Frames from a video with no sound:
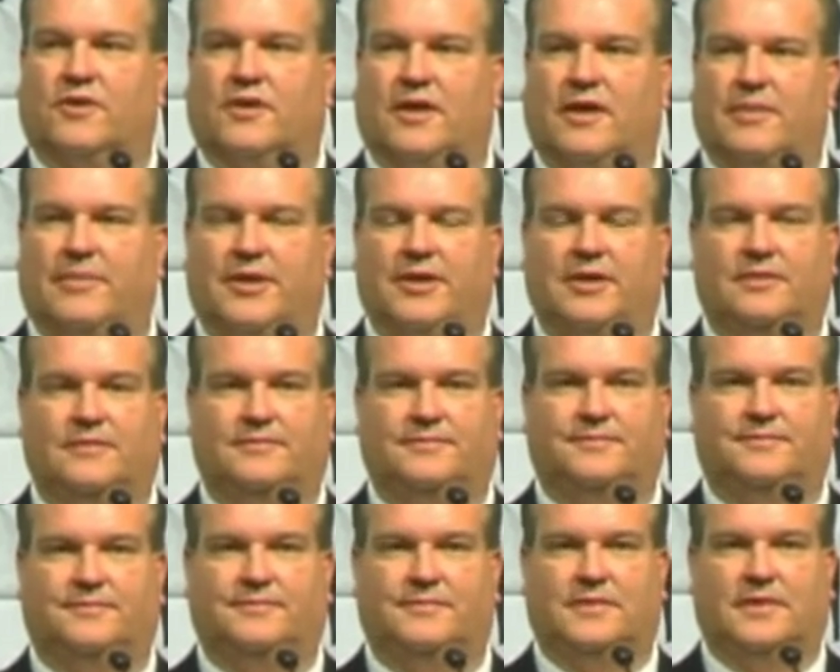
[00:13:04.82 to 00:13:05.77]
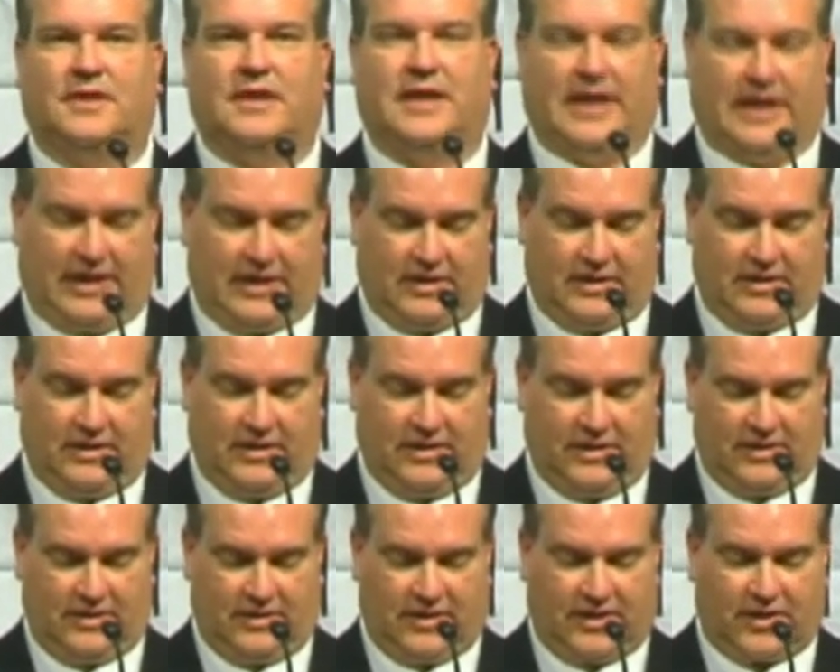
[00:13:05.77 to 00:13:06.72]
coming, and
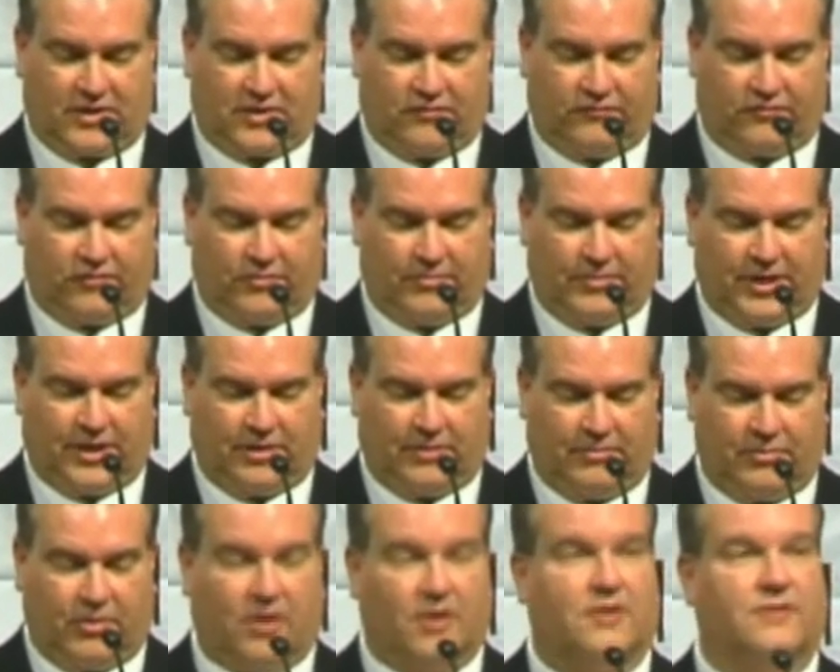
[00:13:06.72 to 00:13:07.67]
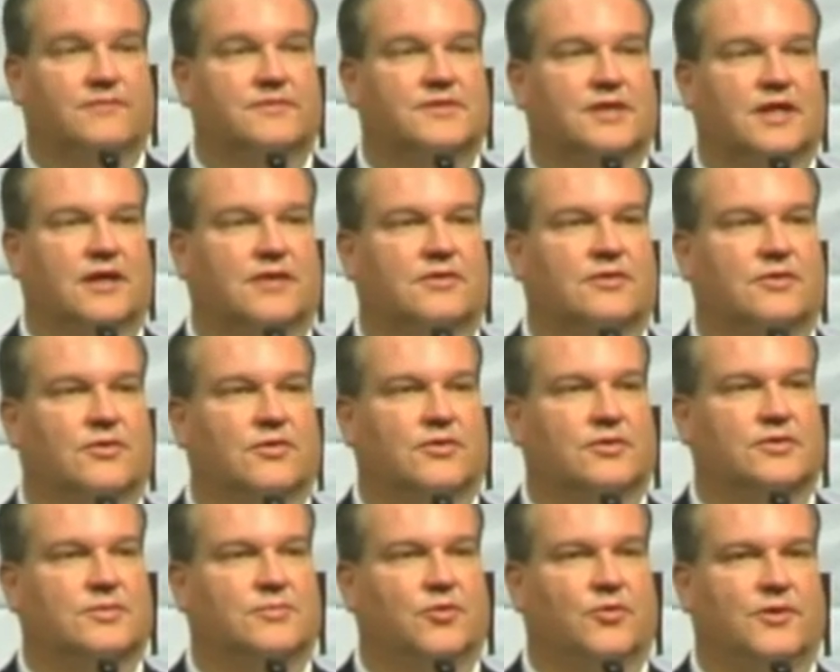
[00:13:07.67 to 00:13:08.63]
thank you for being a part of South Dakota
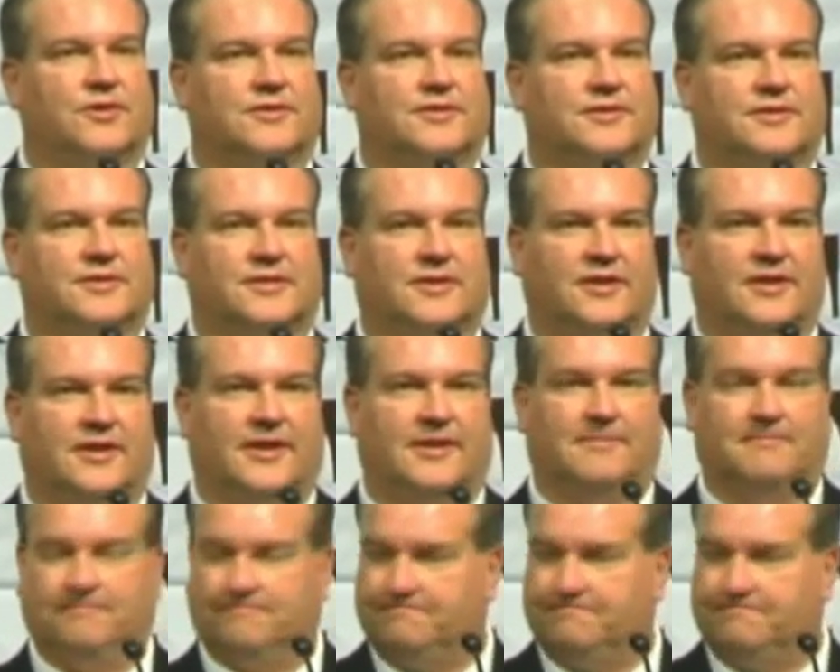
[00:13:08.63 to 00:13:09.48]
sports. Good night.